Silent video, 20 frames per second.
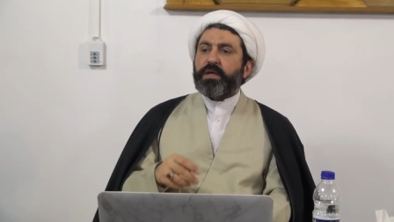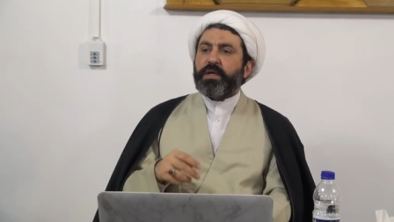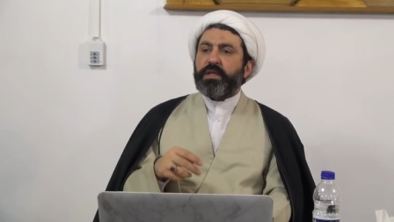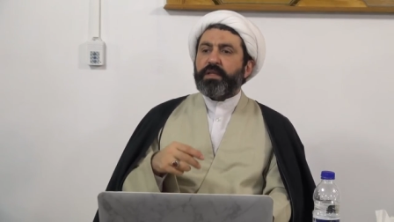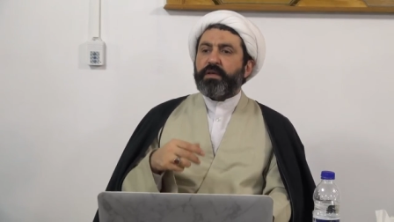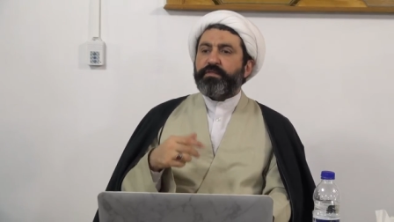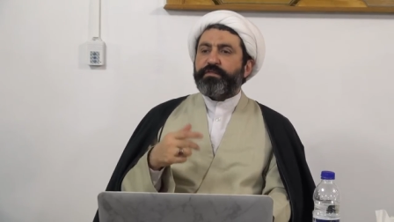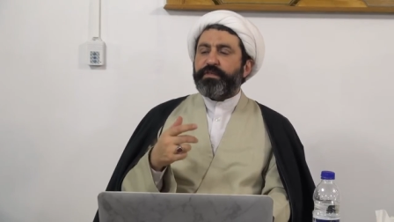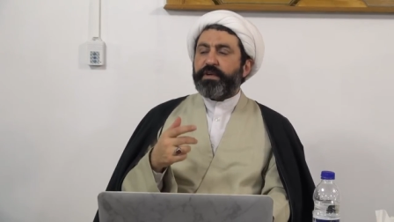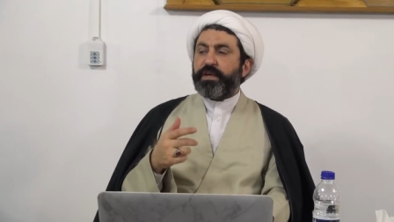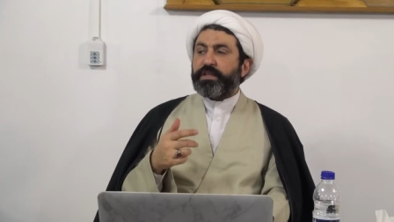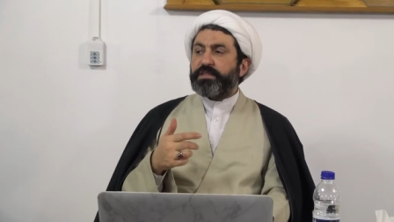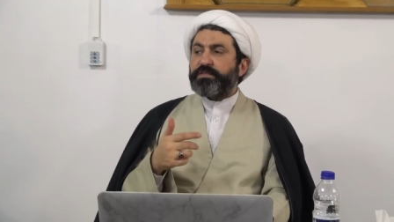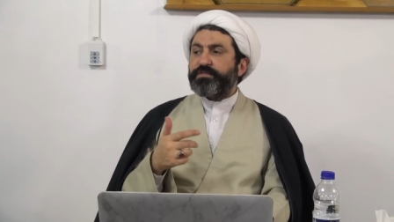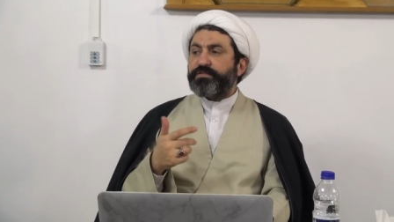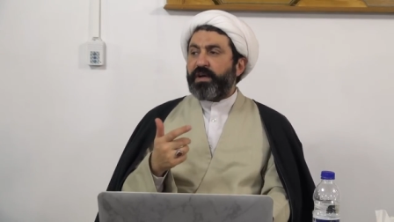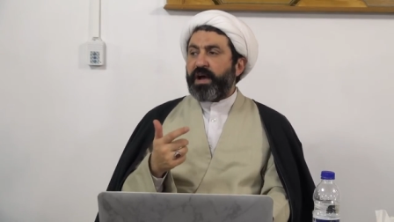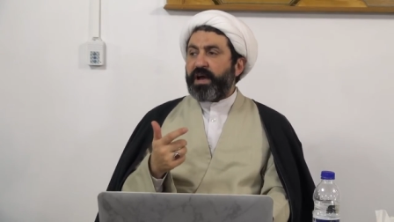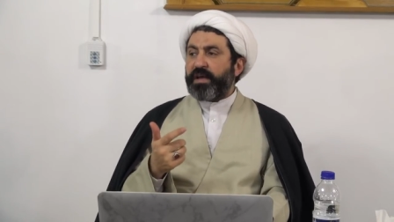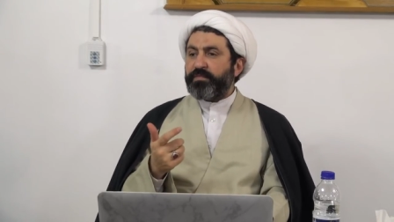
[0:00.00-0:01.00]
in the
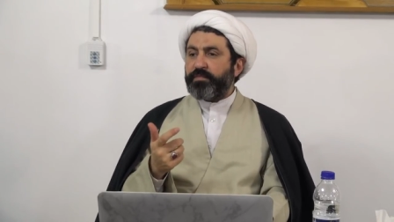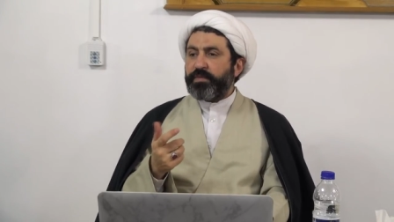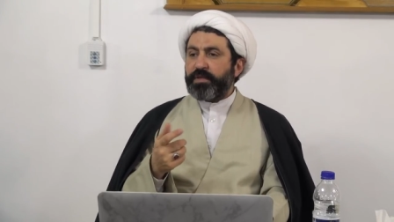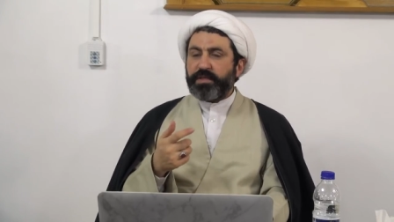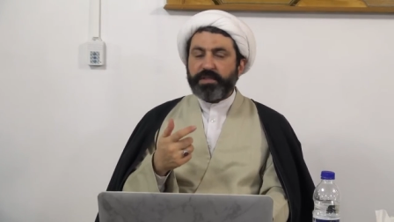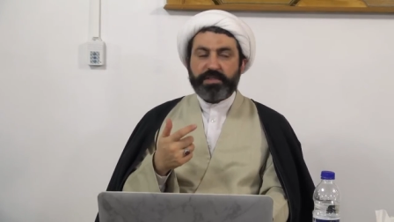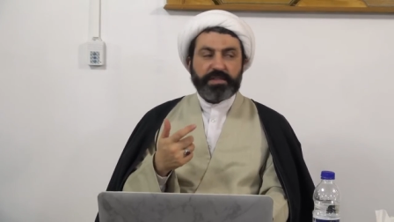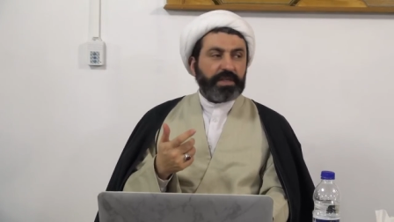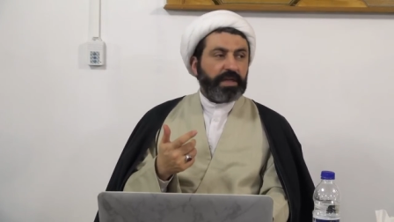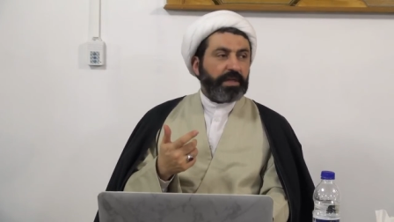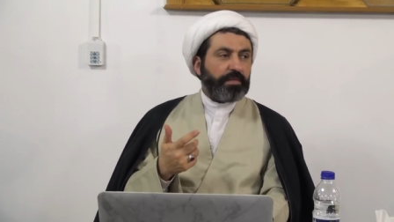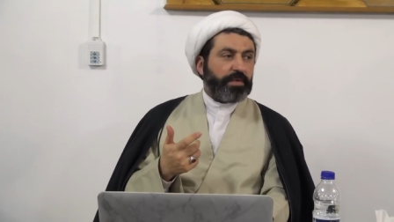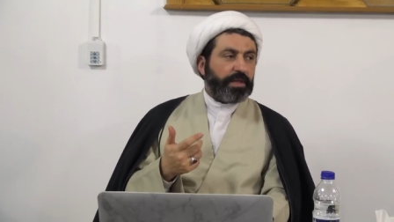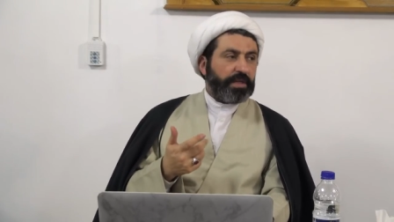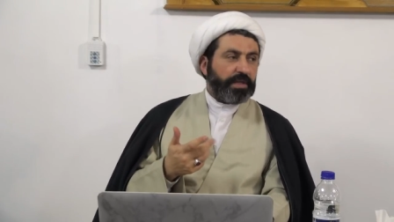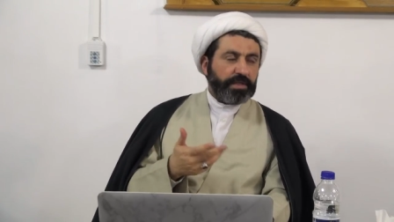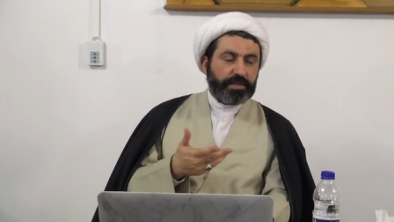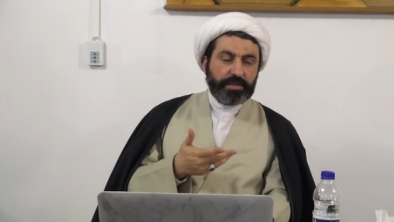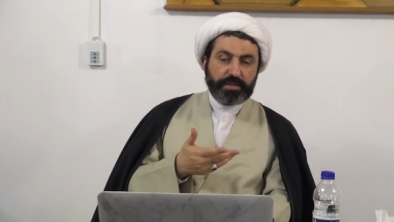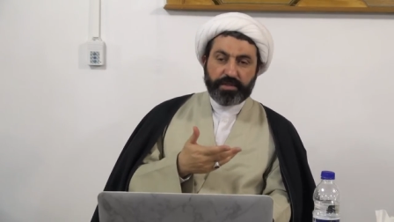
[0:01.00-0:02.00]
first five minutes, ten
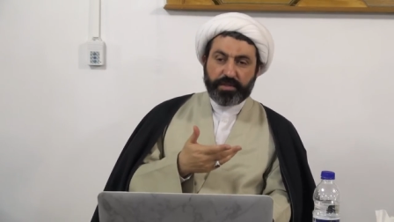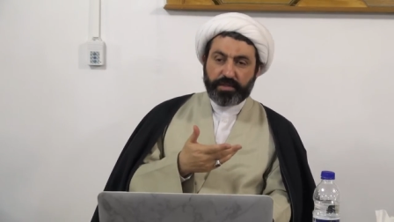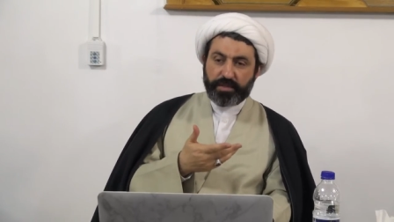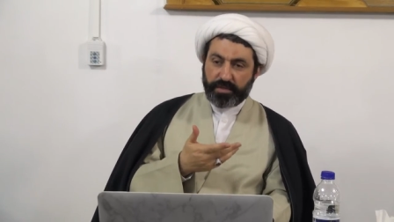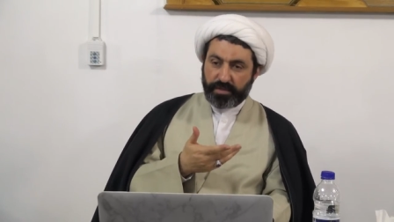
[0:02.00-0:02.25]
minutes,